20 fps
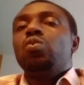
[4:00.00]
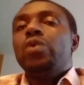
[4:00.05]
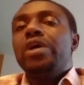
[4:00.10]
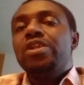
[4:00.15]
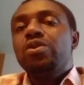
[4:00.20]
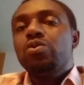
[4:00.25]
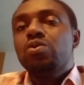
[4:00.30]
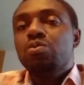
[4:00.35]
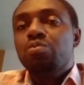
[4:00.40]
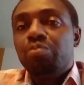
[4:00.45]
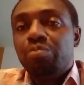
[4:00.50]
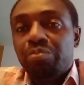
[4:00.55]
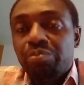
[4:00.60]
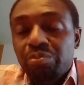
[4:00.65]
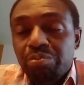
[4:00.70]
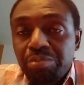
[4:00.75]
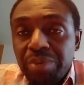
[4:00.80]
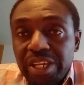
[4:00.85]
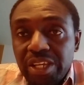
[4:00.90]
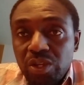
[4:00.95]
when you
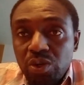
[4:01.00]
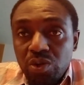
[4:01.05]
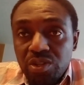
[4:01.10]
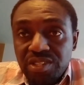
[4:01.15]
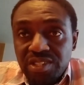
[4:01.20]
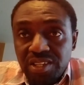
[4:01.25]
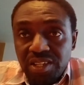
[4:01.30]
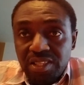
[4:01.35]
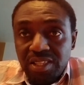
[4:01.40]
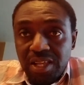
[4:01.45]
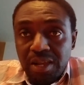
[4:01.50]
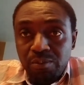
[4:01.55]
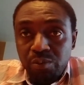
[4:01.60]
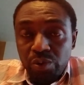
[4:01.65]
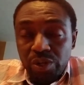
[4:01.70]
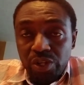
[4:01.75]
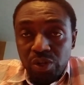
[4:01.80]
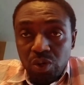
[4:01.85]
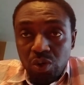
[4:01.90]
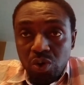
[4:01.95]
make your setup
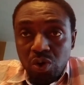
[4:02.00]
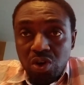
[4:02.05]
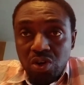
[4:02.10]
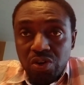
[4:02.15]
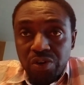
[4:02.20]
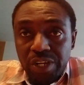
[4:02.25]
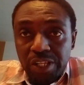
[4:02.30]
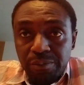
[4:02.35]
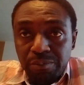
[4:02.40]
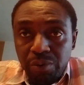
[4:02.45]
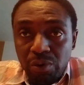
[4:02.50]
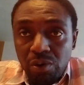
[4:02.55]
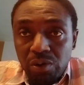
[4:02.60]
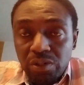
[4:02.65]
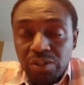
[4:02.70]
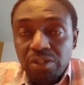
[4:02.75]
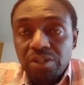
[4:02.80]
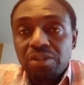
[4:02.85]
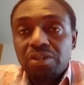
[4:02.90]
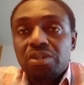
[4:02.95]
with your concrete
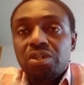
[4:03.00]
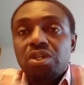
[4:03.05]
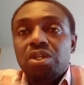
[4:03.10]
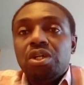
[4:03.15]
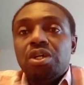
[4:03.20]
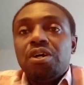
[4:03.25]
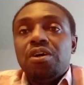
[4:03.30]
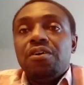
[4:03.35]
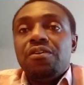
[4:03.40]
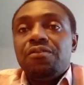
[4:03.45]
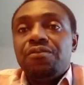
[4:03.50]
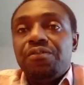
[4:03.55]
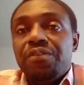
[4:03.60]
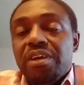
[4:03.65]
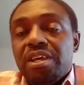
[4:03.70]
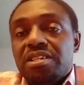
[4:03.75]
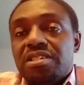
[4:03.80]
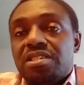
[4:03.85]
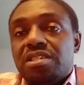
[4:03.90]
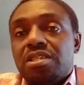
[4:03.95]
pond,
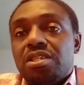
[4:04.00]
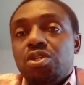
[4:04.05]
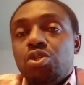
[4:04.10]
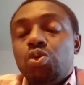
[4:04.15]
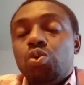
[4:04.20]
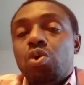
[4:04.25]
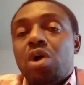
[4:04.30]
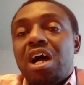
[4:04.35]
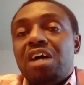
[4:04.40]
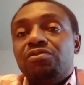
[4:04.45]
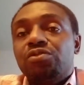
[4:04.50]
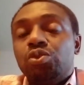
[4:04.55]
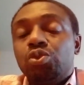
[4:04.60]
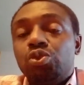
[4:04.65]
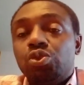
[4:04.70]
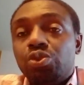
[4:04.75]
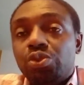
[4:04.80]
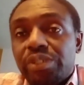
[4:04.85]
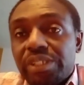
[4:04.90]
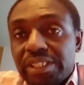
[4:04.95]
first you have to
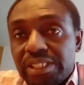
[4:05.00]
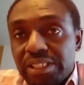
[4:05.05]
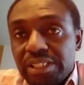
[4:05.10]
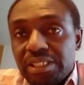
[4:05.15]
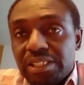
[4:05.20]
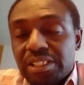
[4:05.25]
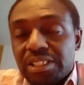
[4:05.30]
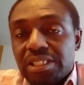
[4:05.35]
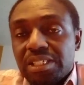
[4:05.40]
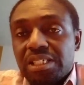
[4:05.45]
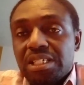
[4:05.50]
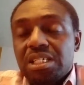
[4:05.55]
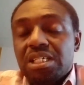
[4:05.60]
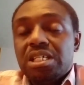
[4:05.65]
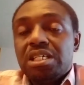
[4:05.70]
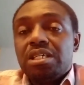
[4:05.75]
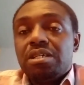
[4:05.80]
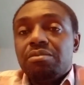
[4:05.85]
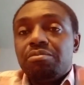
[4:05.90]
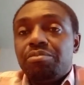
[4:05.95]
treat it,
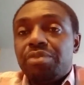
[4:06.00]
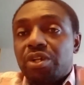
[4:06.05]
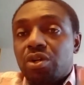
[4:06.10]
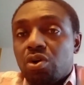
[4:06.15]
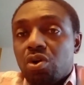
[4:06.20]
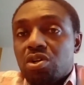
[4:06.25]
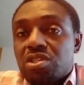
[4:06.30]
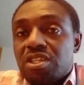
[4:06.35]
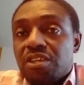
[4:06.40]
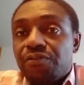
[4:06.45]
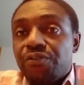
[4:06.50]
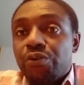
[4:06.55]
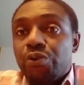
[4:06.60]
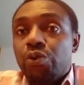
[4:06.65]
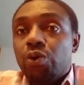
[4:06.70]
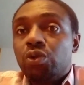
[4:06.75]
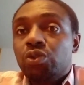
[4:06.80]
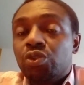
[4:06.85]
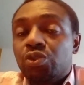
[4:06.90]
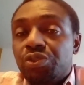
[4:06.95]
because if you
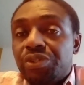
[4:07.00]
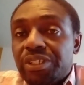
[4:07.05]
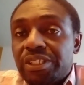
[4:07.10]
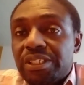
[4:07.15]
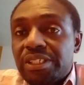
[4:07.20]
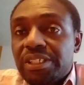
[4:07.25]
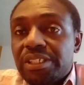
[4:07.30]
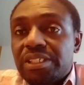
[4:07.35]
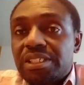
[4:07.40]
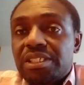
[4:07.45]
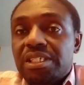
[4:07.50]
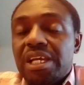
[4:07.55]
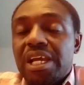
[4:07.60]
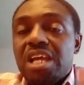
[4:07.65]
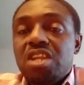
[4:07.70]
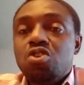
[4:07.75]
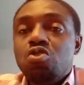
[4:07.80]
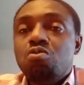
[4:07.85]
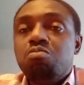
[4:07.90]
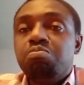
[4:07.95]
don't treat it
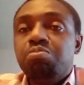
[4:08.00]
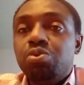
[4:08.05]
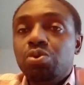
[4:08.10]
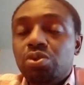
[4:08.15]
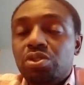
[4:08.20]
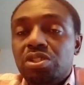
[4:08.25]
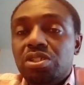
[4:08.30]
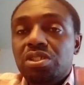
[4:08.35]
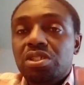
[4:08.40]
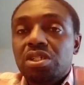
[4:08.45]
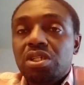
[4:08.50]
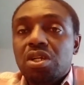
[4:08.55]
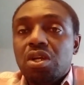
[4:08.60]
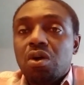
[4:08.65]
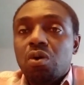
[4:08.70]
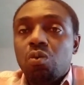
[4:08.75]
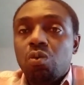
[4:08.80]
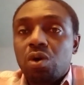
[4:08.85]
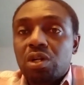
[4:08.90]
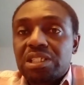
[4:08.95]
and you put
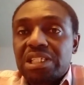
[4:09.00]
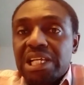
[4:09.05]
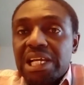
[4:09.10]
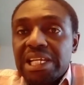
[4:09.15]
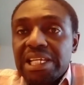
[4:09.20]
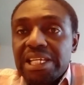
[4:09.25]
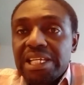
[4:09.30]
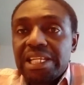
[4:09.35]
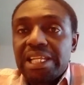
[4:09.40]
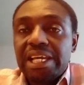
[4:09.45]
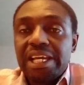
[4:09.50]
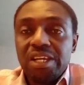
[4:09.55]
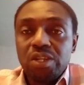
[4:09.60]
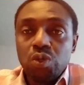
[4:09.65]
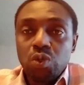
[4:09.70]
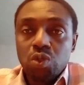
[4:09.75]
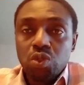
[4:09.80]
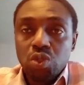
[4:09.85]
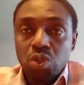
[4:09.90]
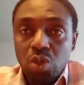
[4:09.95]
water in and
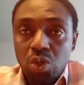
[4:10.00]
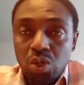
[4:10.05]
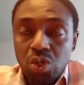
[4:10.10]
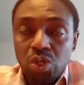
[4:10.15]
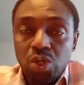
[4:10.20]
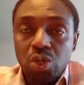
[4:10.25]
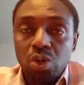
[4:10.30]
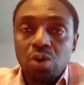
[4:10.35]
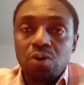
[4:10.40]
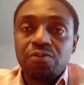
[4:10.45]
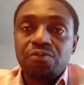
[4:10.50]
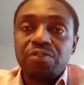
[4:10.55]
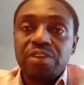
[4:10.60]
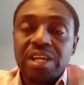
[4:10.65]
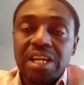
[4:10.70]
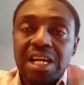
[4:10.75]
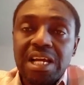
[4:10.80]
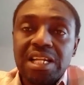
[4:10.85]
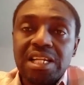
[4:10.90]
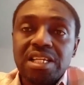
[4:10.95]
you stock your
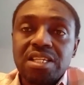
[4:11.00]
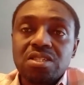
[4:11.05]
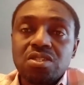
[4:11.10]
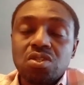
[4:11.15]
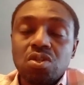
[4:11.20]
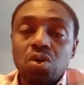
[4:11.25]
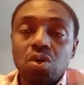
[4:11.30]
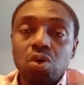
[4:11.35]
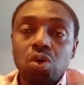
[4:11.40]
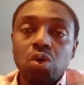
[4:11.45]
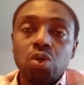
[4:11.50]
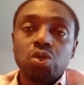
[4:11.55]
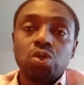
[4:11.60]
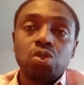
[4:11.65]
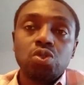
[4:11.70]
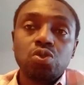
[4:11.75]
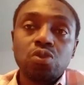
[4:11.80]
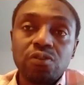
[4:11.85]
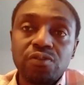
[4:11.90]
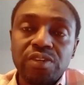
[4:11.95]
fingerlings or your
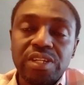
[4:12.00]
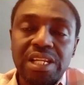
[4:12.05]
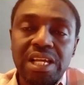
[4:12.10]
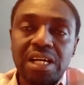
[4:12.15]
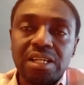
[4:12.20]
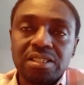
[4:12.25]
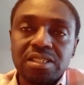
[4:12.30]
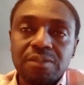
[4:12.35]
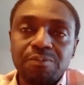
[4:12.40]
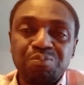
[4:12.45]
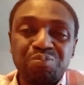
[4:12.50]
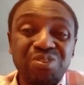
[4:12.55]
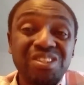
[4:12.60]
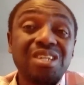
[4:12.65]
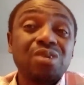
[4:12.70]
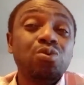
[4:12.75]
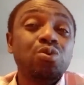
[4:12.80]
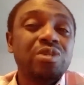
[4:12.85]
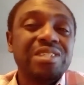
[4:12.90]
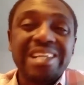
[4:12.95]
juveniles,
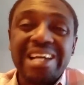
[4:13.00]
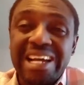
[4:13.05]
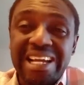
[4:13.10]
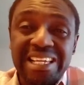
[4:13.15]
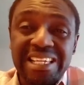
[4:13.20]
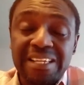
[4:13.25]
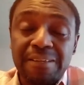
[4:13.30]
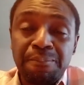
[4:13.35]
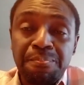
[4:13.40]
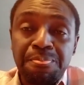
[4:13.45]
they will die